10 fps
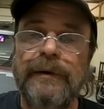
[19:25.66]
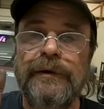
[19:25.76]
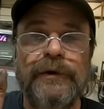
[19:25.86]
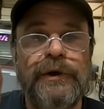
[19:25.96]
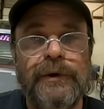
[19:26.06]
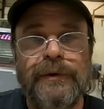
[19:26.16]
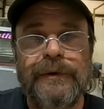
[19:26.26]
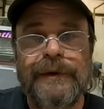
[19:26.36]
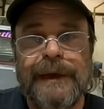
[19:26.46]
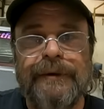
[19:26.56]

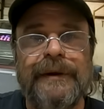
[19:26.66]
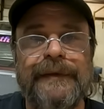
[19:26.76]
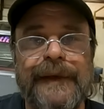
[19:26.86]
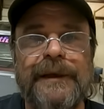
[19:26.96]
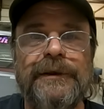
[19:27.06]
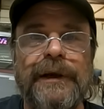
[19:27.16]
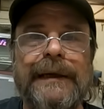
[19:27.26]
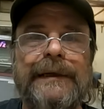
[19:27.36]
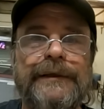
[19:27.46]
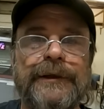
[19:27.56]
you there are things you
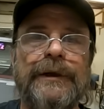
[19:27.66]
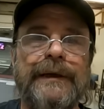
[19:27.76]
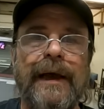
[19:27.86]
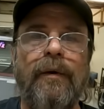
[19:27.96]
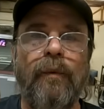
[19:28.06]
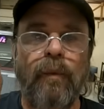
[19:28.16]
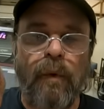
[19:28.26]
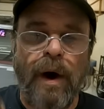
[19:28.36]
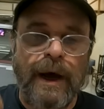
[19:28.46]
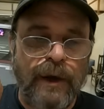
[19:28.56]
need to look at.
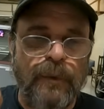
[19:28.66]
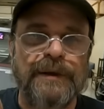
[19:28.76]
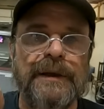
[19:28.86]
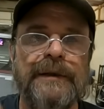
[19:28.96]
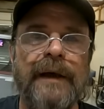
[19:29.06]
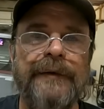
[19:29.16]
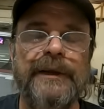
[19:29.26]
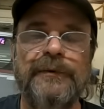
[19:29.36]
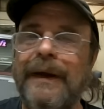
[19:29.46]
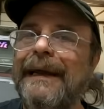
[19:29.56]
Why was it done
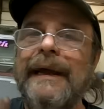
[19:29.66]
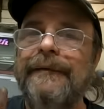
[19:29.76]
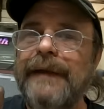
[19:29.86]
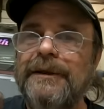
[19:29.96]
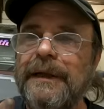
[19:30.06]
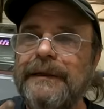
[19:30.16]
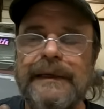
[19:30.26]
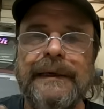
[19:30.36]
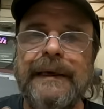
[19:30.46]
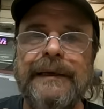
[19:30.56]
this way? That's like
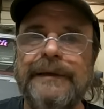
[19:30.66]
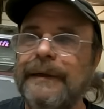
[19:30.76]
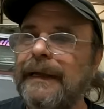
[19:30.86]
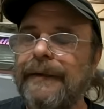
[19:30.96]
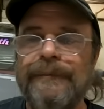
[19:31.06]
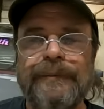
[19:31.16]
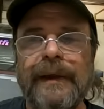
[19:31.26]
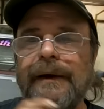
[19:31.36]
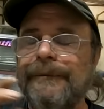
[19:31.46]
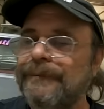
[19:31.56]
the key to like
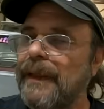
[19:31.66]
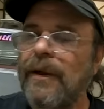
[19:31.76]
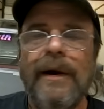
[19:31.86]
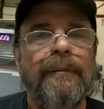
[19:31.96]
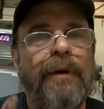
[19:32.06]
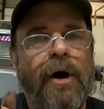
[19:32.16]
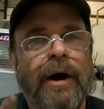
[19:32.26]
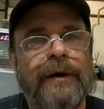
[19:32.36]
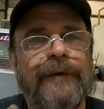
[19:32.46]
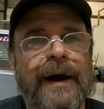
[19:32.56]

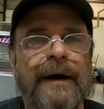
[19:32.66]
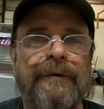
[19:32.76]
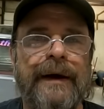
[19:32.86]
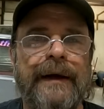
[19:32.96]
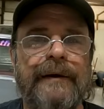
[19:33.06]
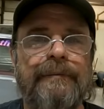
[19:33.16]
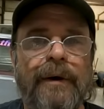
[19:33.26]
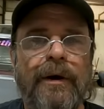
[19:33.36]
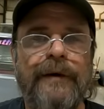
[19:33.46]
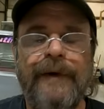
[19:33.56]
part of hot rodding.
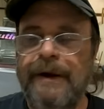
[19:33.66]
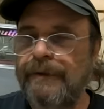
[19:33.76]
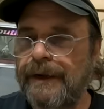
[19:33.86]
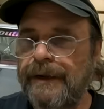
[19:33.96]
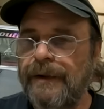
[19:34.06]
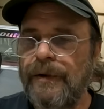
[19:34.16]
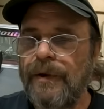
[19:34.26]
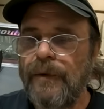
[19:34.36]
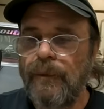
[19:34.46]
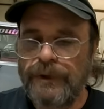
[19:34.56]
Part of hot rodding
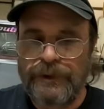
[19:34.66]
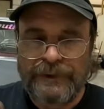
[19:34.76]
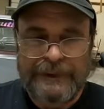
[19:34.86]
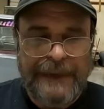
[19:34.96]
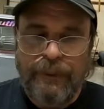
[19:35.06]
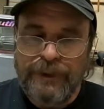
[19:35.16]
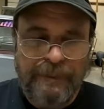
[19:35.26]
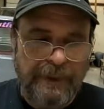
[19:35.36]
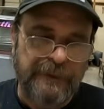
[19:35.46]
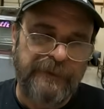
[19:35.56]
when you not when
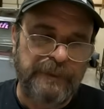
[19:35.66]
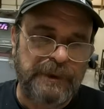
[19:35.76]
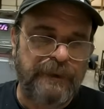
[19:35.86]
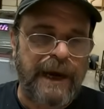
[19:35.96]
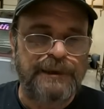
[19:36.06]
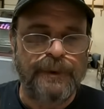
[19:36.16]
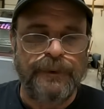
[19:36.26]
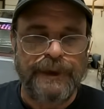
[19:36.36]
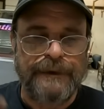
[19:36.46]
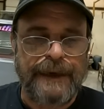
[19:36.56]
you're building from scratch, but
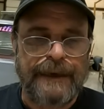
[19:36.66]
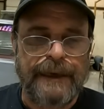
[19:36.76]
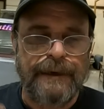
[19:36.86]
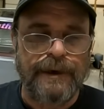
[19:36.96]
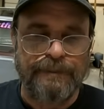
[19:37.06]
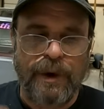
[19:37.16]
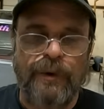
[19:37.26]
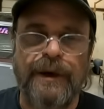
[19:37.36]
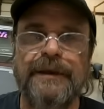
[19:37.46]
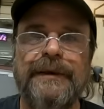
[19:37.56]
when you're taking
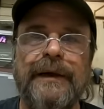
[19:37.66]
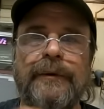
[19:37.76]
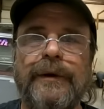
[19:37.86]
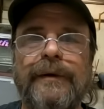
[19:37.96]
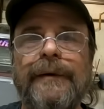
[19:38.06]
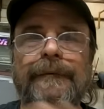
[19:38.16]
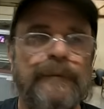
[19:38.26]
components that were